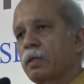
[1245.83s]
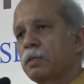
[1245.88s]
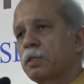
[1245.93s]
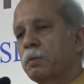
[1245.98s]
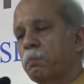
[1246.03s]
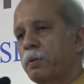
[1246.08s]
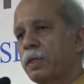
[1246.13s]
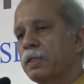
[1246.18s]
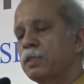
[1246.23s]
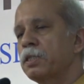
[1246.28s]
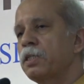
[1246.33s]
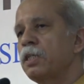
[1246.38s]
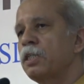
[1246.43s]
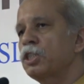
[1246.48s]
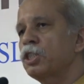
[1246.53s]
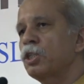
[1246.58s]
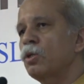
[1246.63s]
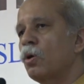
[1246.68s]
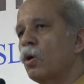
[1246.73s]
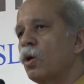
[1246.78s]
The
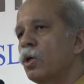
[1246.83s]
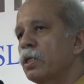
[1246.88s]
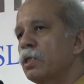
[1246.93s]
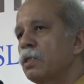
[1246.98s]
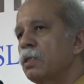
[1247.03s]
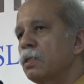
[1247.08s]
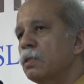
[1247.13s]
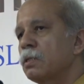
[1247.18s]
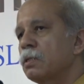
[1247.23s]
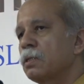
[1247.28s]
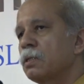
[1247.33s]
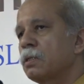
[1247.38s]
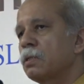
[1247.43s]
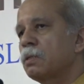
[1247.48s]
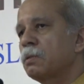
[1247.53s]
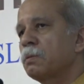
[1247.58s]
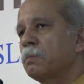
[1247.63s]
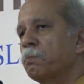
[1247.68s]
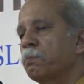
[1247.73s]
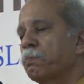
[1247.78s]
presidential order
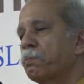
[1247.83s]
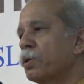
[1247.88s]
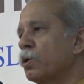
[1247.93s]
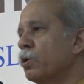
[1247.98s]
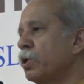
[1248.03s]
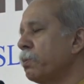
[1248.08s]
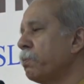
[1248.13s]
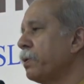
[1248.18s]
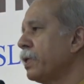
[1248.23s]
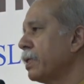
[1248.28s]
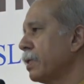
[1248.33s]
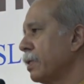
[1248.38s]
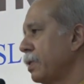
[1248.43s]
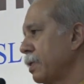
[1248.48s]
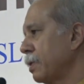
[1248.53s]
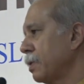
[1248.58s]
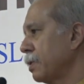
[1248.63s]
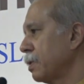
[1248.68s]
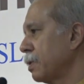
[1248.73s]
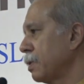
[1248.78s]

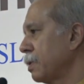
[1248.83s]
prohibited